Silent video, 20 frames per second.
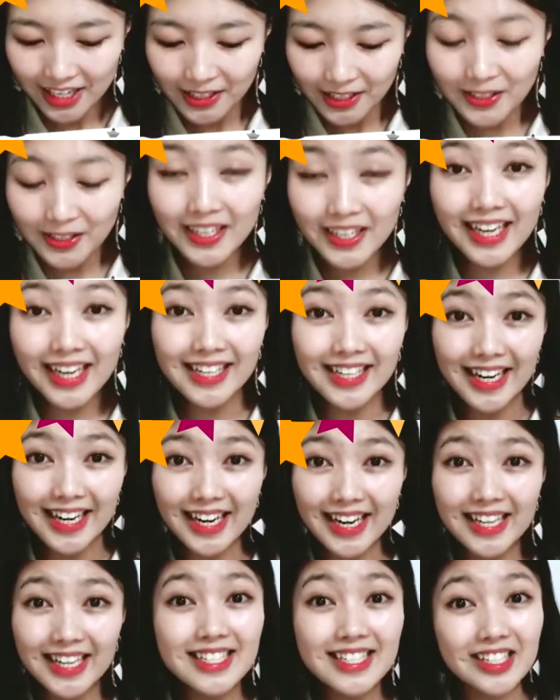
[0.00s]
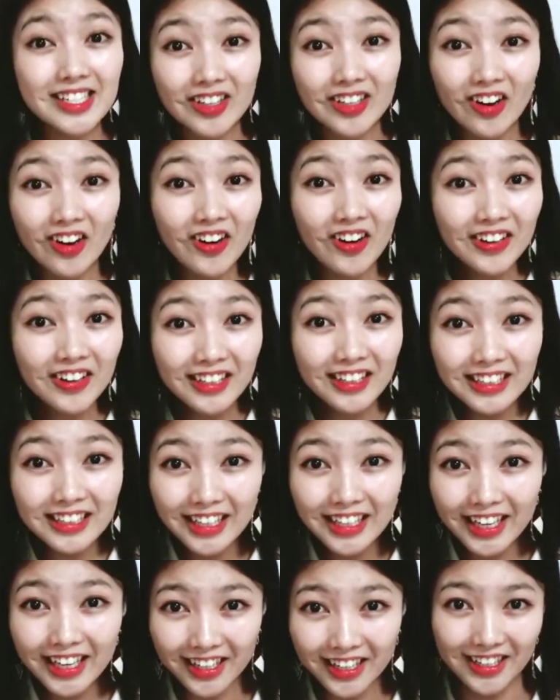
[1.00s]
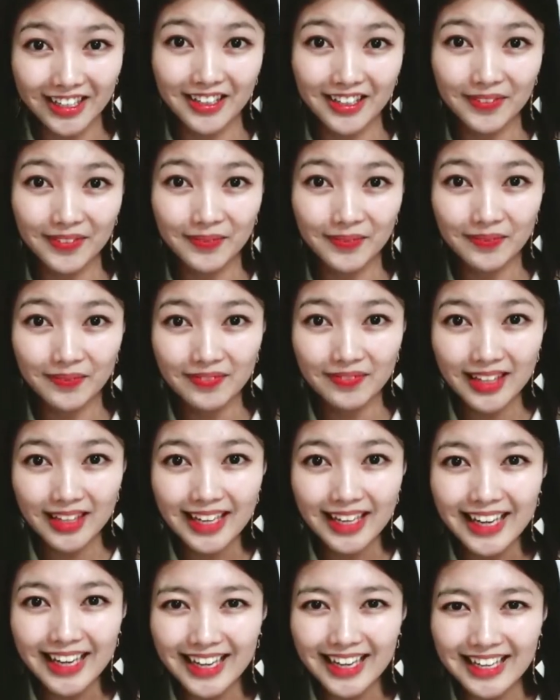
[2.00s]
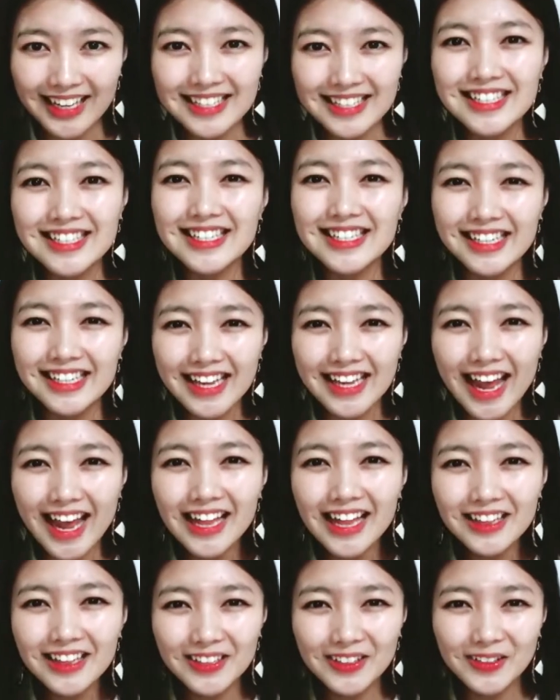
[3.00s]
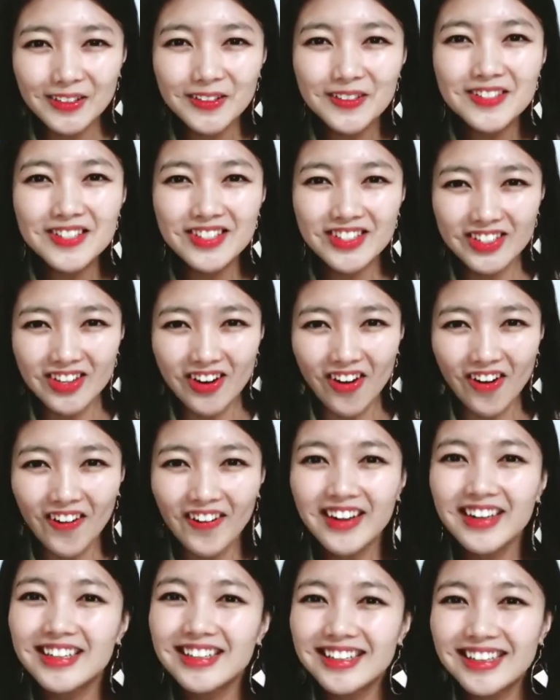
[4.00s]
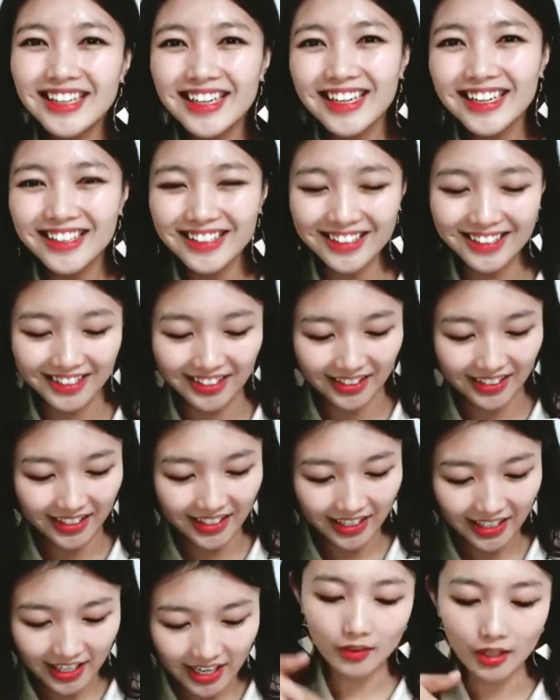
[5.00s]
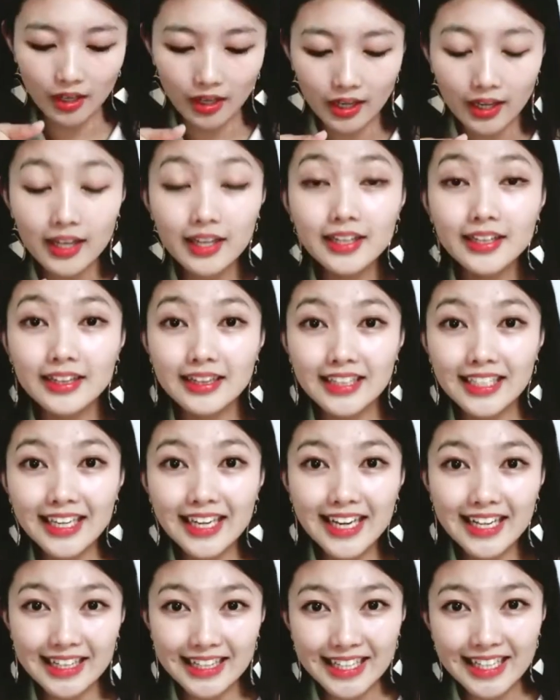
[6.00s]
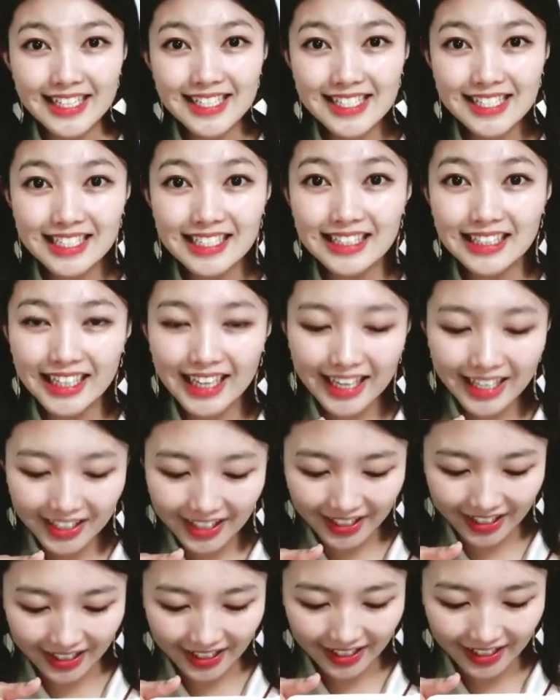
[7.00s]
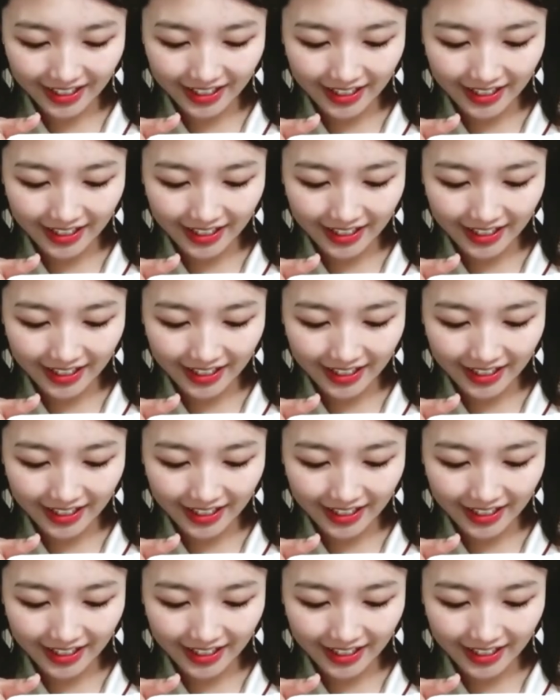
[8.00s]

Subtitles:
Look at this star glitter. It's yellow star glitter. Look at this glitter.